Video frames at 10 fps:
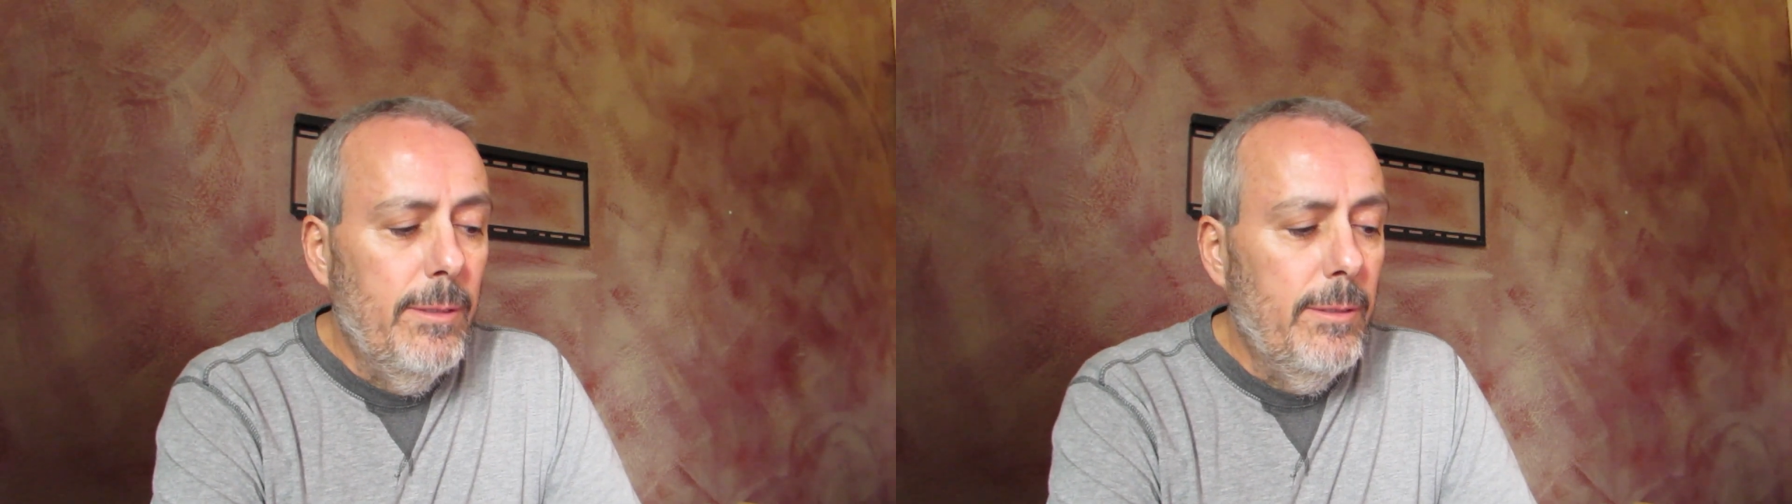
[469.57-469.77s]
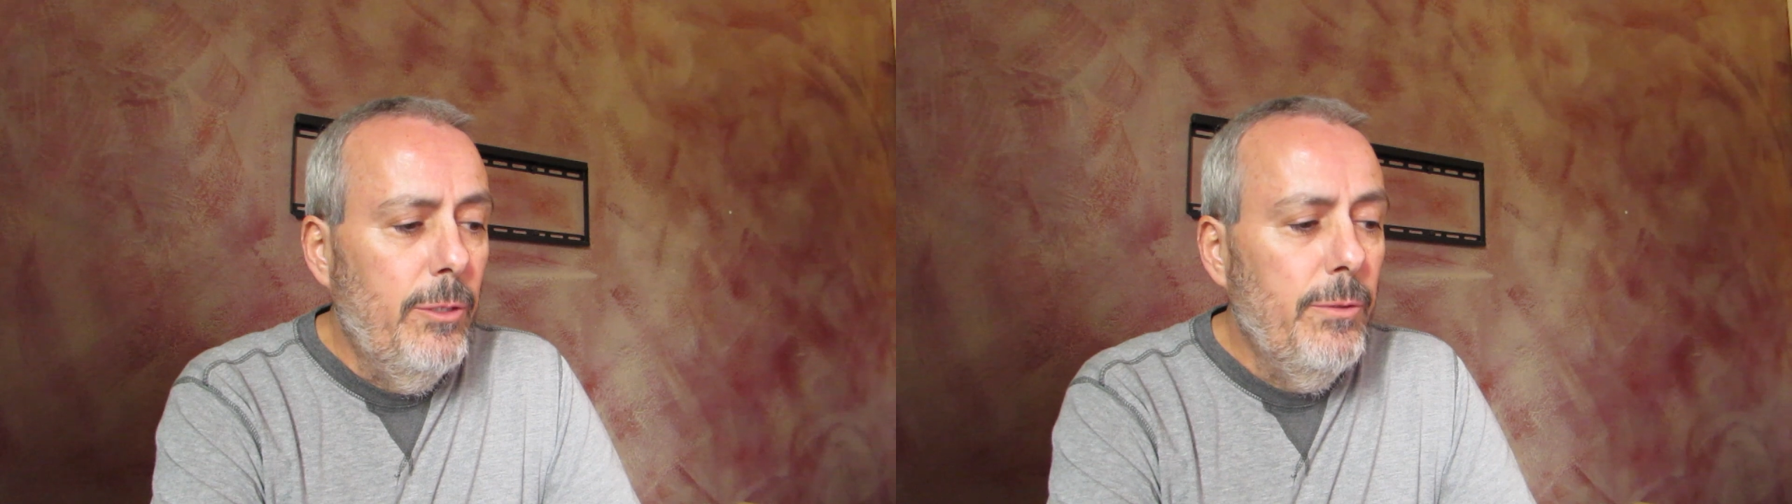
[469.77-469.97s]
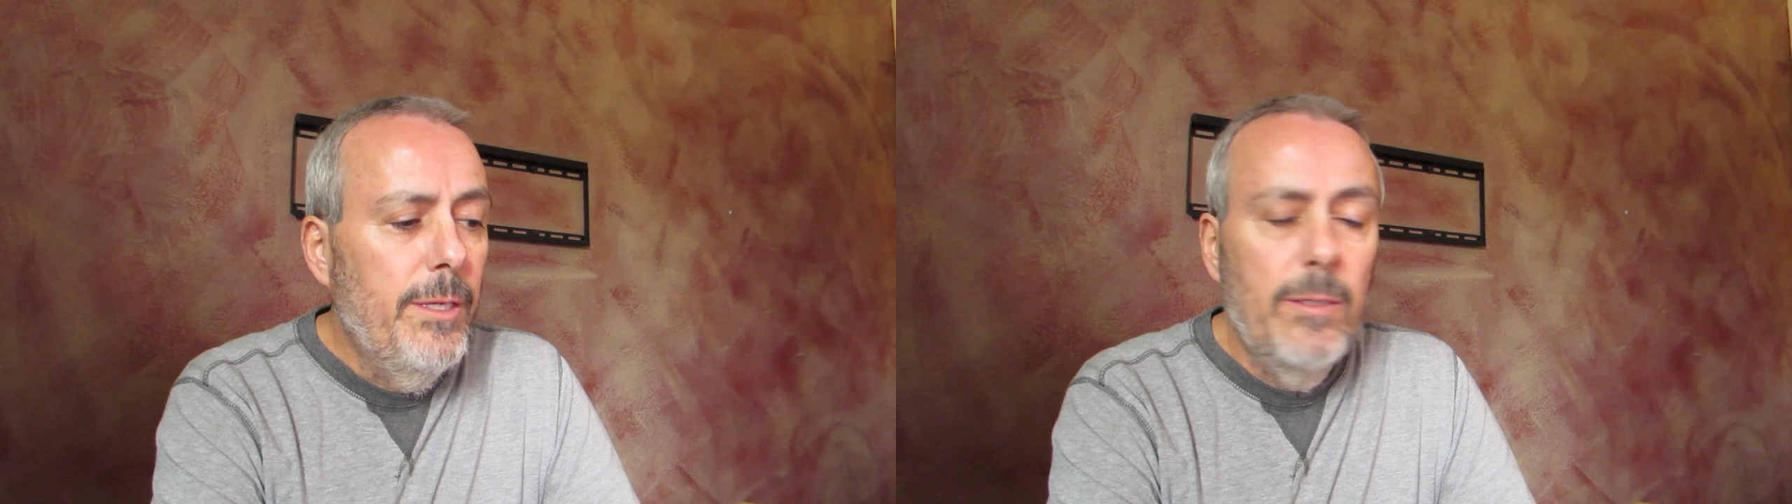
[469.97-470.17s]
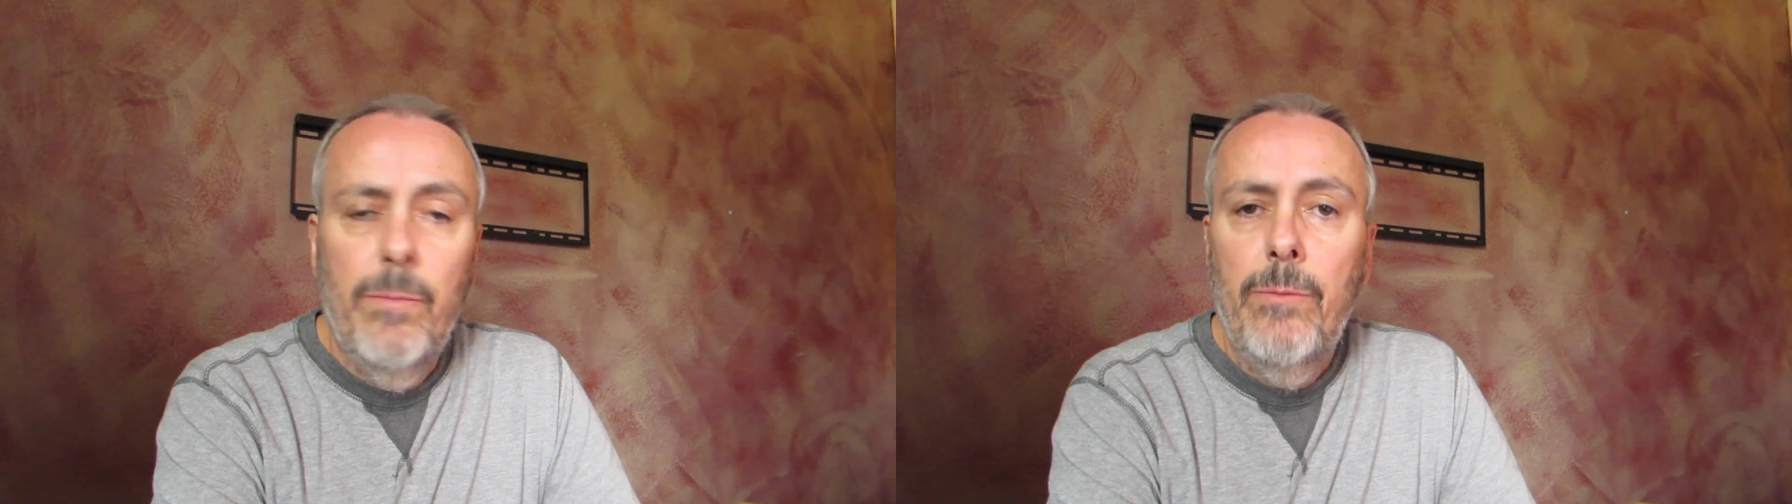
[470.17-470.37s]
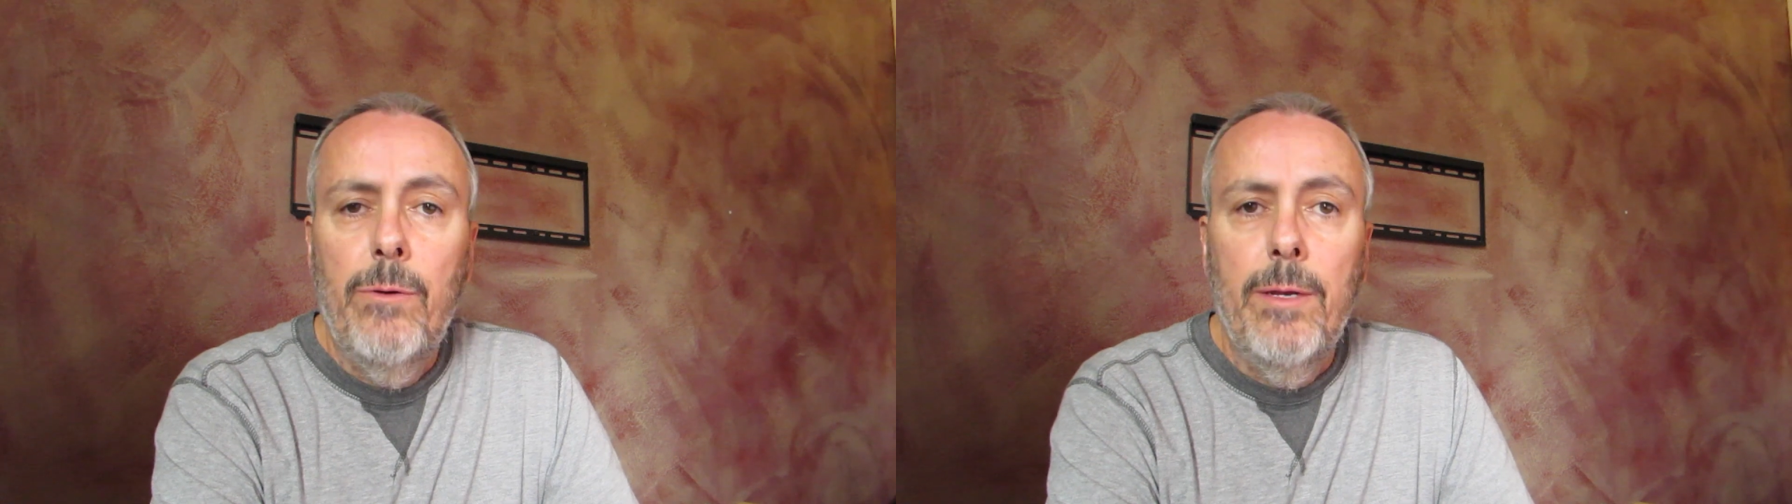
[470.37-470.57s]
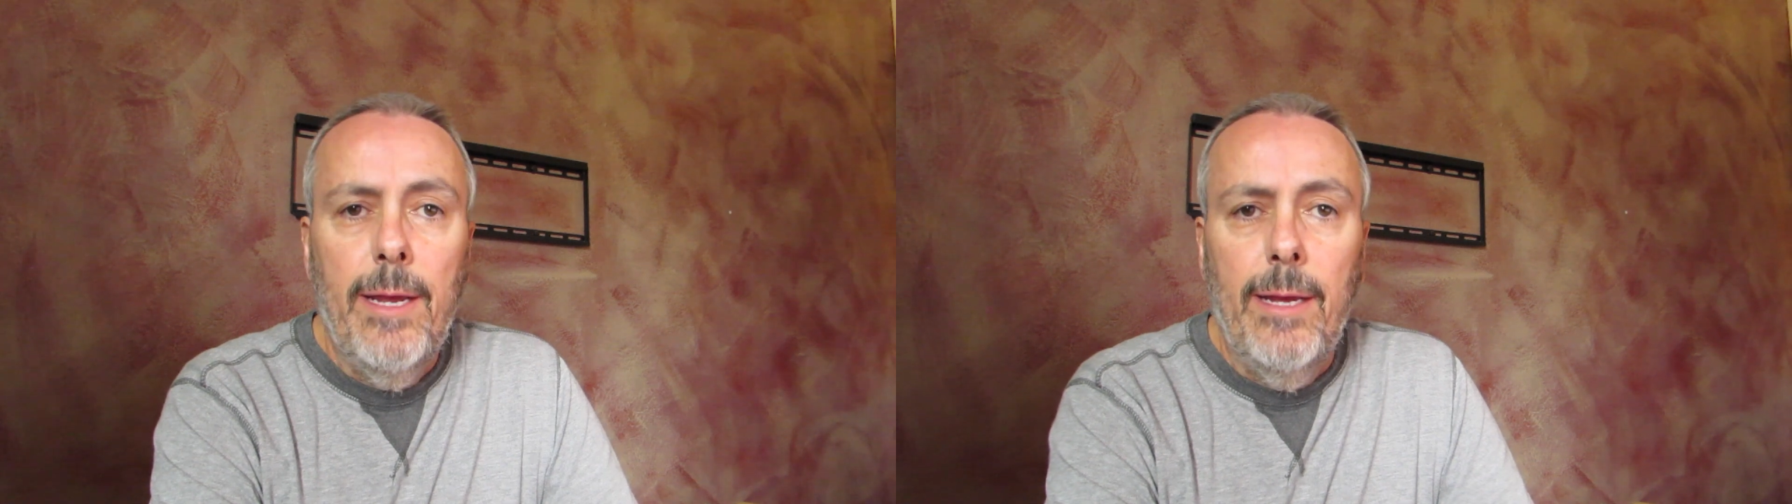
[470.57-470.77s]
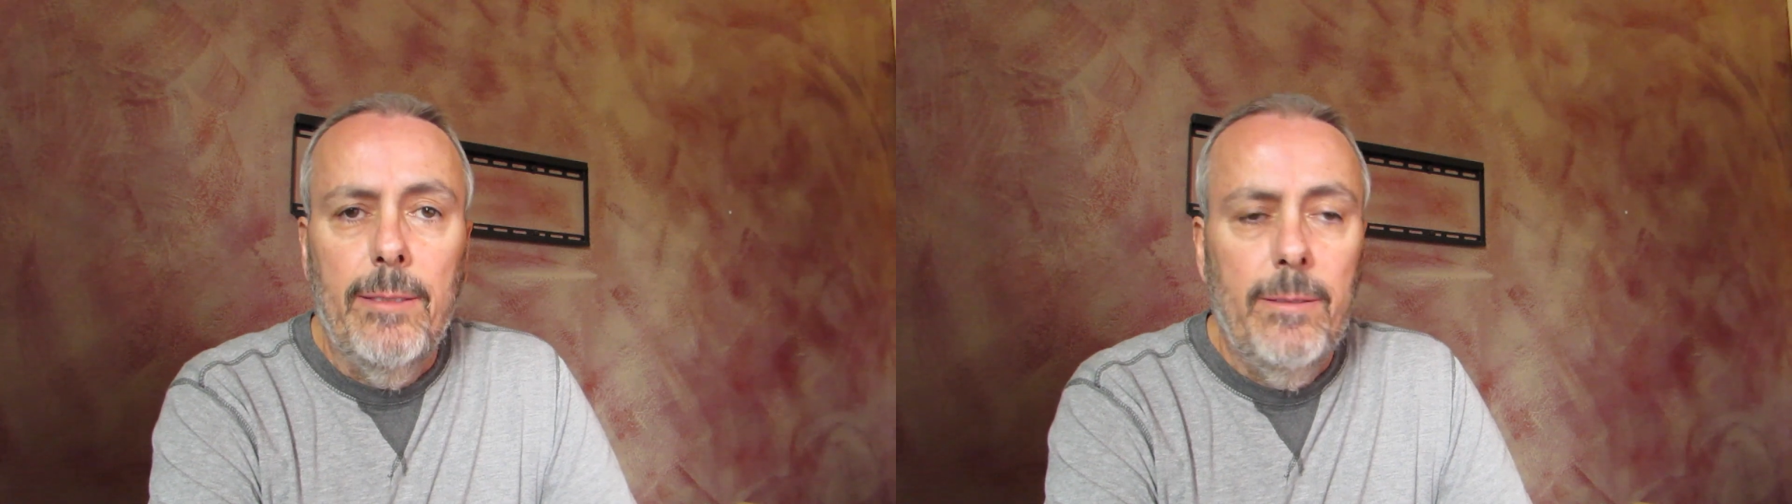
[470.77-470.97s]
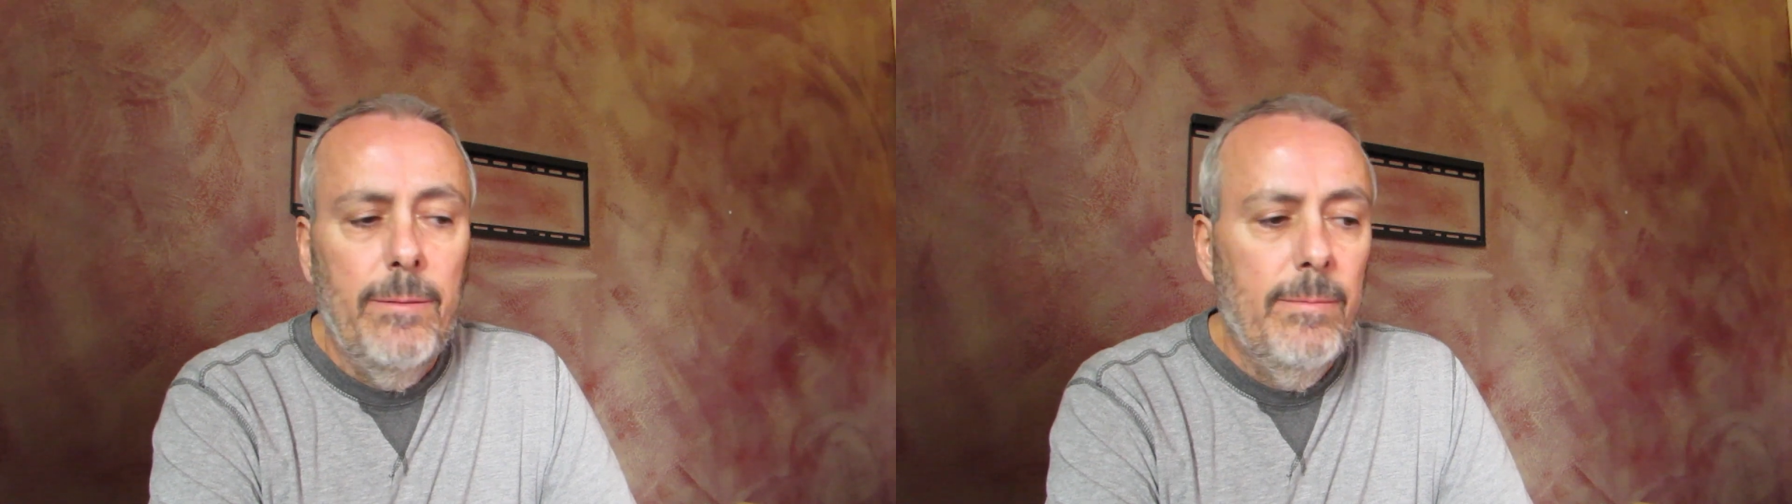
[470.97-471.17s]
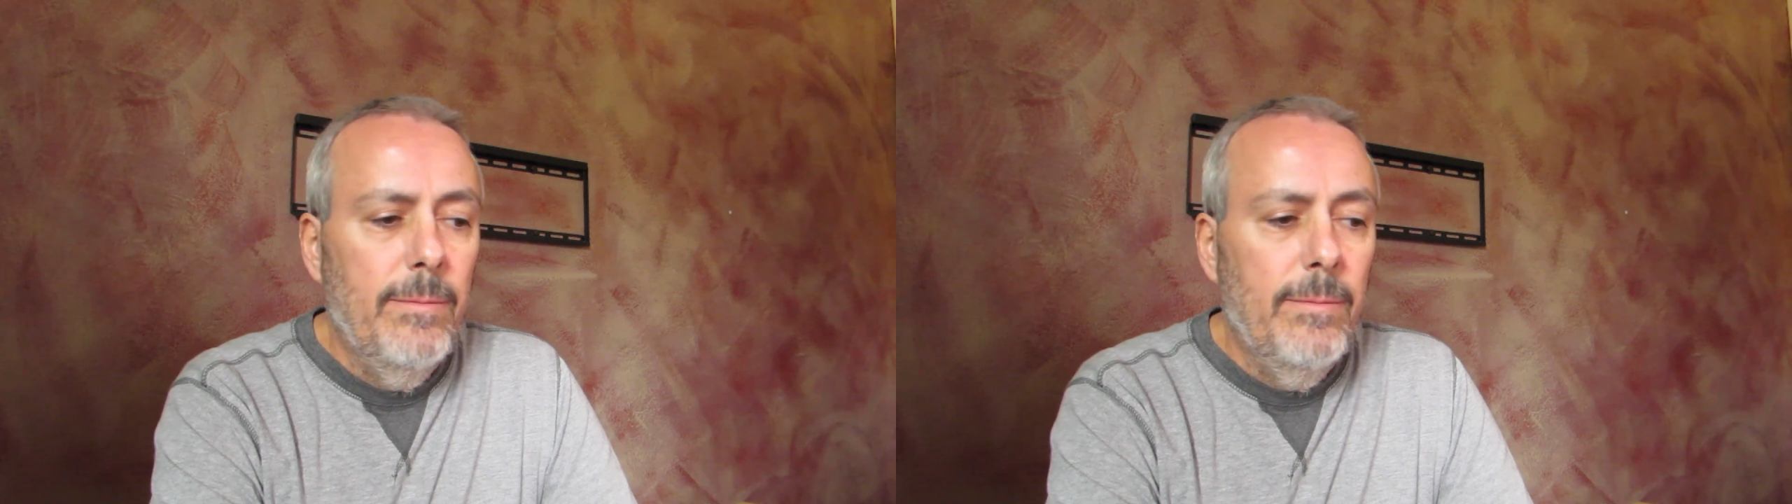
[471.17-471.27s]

the 2 gigs of memory it has.